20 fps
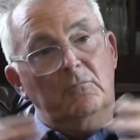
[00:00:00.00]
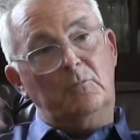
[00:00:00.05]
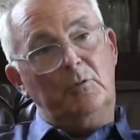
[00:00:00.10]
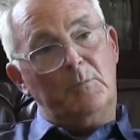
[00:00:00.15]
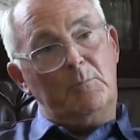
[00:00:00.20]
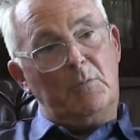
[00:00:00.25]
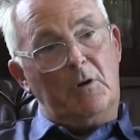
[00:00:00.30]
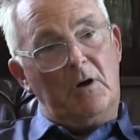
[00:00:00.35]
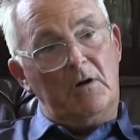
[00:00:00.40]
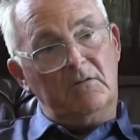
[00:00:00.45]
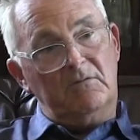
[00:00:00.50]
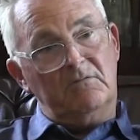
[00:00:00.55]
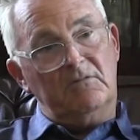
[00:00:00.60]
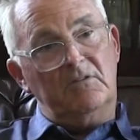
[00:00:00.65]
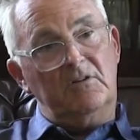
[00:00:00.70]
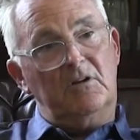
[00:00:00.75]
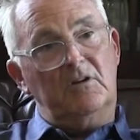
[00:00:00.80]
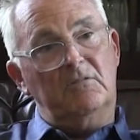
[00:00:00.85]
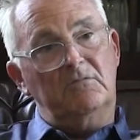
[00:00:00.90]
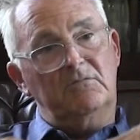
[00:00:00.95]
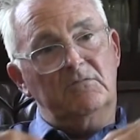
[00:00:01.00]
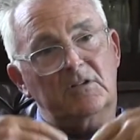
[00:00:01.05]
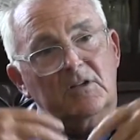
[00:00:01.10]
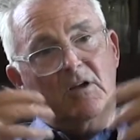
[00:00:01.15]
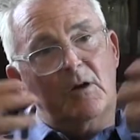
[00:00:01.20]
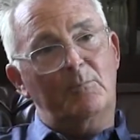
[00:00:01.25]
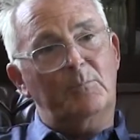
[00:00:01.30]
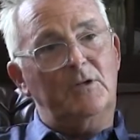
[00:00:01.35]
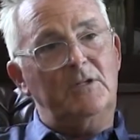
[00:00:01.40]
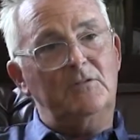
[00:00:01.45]
we part you know the
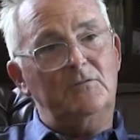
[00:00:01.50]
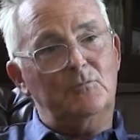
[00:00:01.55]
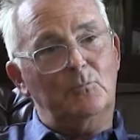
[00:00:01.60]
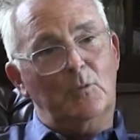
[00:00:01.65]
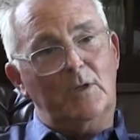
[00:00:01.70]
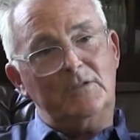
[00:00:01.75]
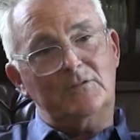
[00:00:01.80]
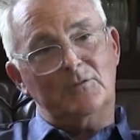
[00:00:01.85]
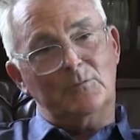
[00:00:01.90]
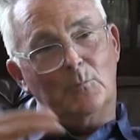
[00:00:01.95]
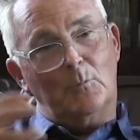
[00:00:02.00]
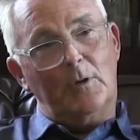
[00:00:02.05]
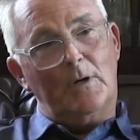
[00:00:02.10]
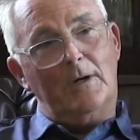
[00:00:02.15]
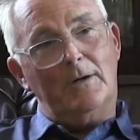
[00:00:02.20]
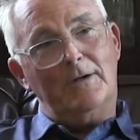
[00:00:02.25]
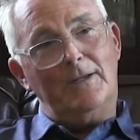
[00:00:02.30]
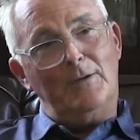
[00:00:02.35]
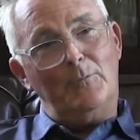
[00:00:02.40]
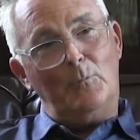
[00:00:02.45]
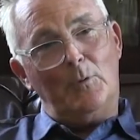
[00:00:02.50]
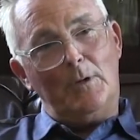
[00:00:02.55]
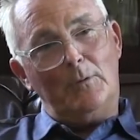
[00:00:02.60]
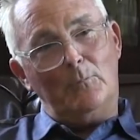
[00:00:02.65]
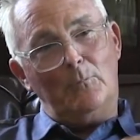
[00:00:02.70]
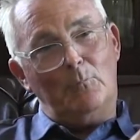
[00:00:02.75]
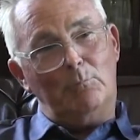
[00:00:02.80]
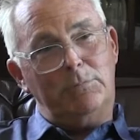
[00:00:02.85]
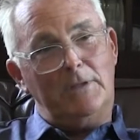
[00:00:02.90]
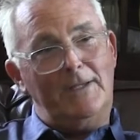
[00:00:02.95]
companies went somewhere he
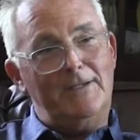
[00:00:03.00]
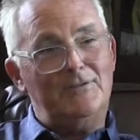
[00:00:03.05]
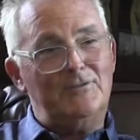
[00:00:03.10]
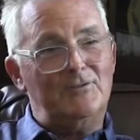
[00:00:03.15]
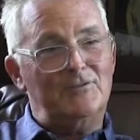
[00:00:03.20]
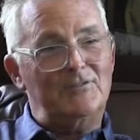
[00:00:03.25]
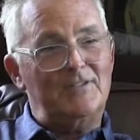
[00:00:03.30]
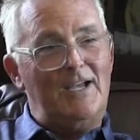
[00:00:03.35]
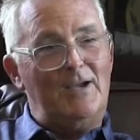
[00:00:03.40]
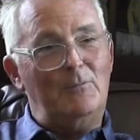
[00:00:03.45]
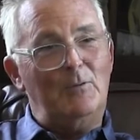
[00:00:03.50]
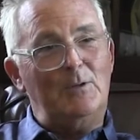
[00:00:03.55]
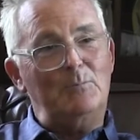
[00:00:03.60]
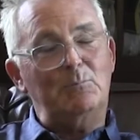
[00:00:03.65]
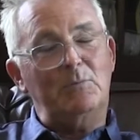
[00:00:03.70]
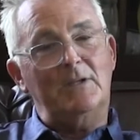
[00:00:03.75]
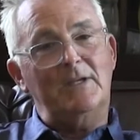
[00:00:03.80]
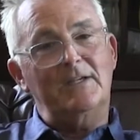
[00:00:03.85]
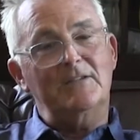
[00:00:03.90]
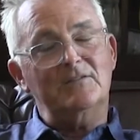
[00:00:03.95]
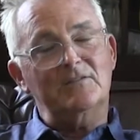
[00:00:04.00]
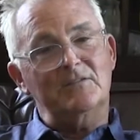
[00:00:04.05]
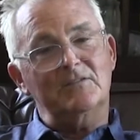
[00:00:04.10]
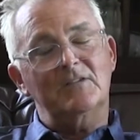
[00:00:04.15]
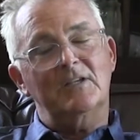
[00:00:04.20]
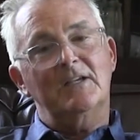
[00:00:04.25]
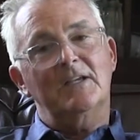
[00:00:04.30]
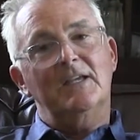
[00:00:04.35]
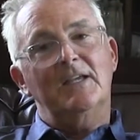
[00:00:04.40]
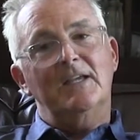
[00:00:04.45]
went places I went
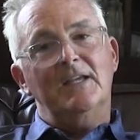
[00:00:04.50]
places